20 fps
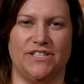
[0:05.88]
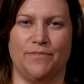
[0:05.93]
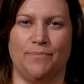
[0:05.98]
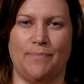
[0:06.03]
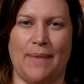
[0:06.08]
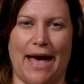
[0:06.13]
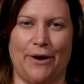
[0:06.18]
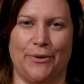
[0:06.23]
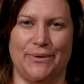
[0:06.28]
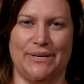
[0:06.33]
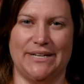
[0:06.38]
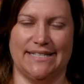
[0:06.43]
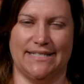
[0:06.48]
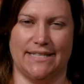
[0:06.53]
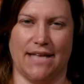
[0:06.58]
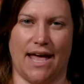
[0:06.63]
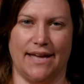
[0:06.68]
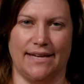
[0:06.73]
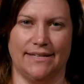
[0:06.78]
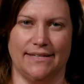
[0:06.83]
of backward
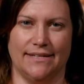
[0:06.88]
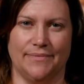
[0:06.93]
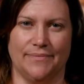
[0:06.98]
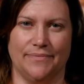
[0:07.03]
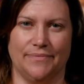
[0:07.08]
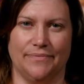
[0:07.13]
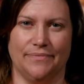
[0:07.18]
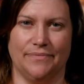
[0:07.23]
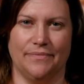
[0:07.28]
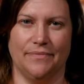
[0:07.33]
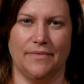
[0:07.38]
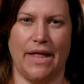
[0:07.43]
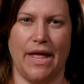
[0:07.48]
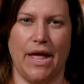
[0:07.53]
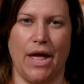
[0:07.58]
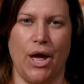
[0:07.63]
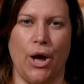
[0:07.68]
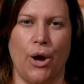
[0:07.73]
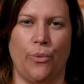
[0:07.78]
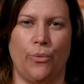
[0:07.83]
design.
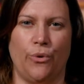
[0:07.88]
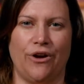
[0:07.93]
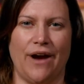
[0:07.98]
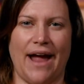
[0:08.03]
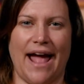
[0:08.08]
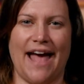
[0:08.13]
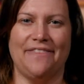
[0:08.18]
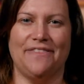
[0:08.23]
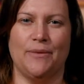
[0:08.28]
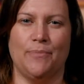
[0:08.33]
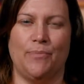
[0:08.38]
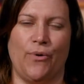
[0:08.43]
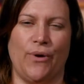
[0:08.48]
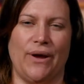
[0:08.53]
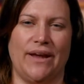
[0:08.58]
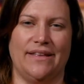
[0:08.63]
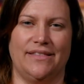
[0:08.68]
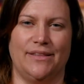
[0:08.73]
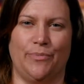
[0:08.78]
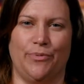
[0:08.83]
We're at the
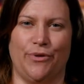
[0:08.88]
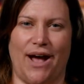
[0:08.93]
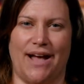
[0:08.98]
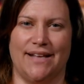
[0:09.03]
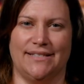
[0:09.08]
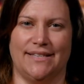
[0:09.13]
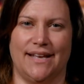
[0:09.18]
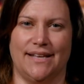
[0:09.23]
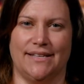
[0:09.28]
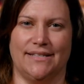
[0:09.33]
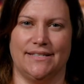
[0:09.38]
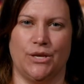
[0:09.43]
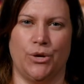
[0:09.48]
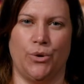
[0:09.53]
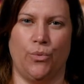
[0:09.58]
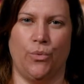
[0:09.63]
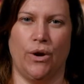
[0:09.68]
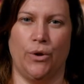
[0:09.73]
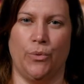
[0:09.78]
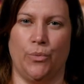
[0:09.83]
point in the process
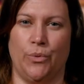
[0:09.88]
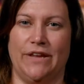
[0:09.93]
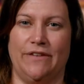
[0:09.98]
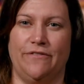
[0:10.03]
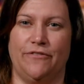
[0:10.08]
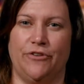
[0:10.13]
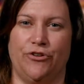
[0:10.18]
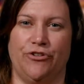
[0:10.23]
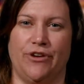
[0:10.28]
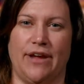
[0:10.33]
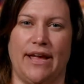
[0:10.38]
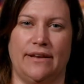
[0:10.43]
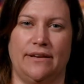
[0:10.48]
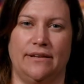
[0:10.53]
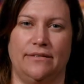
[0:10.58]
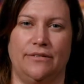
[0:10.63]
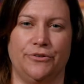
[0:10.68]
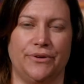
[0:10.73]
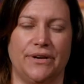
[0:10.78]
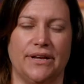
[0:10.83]
where we've
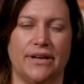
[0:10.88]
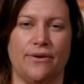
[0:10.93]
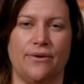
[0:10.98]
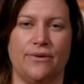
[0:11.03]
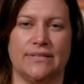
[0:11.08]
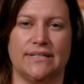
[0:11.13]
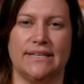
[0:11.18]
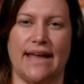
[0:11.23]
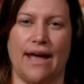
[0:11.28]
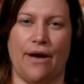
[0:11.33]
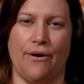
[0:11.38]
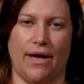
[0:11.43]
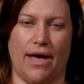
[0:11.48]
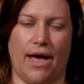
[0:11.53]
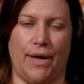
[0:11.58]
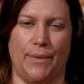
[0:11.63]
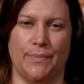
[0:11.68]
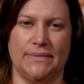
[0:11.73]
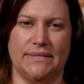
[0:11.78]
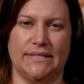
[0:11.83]
created learning goals and
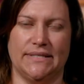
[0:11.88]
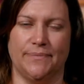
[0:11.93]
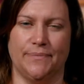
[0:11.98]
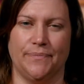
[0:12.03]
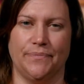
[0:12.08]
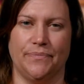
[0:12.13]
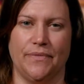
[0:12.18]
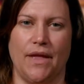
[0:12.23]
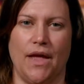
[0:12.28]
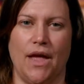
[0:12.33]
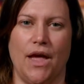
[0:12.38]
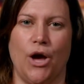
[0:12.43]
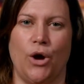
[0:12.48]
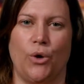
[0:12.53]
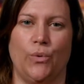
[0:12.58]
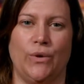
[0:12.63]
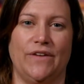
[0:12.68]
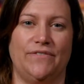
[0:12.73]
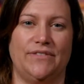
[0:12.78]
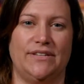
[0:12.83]
outcomes,
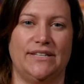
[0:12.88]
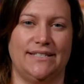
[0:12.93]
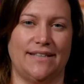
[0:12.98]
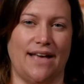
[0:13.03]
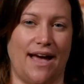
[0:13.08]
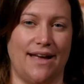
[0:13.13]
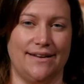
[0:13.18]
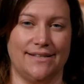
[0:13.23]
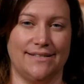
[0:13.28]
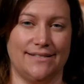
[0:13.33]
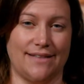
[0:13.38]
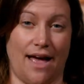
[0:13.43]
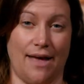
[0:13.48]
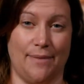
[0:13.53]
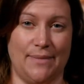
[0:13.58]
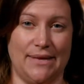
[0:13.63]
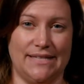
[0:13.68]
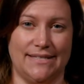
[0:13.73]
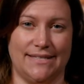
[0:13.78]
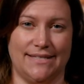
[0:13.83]
we've designed
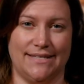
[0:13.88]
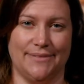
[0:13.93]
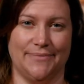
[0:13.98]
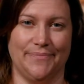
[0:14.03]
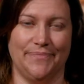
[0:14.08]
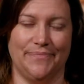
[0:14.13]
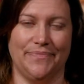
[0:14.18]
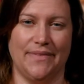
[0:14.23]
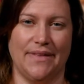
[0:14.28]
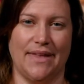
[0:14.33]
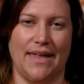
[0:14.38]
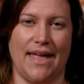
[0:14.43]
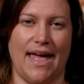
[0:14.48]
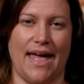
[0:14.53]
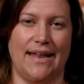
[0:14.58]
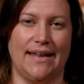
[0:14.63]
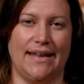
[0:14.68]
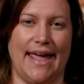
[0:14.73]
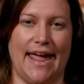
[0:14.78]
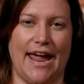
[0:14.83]
assignments,
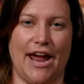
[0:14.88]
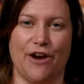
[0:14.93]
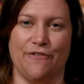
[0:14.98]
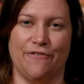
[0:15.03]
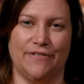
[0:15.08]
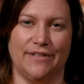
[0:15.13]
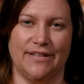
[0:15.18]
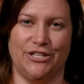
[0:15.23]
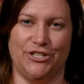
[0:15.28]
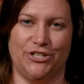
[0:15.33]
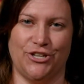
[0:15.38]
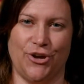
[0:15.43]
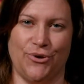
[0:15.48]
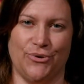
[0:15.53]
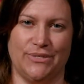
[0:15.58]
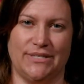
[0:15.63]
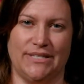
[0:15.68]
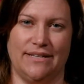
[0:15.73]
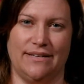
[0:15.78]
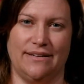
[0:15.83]
and carefully
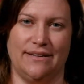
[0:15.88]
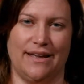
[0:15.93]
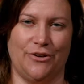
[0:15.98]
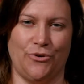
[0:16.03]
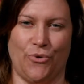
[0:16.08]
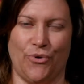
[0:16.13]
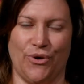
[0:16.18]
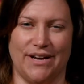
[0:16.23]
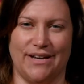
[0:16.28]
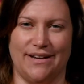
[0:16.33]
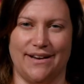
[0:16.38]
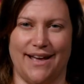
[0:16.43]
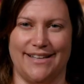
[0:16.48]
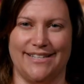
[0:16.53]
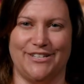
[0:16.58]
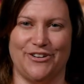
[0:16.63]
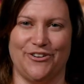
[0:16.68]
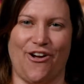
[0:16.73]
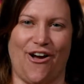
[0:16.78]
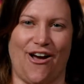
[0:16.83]
chosen and
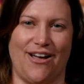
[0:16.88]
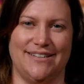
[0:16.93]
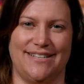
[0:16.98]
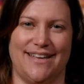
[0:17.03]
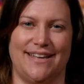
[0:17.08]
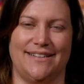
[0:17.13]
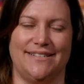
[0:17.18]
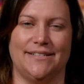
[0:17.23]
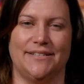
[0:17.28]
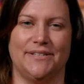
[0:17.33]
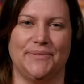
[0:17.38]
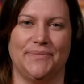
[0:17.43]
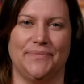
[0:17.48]
organized our content.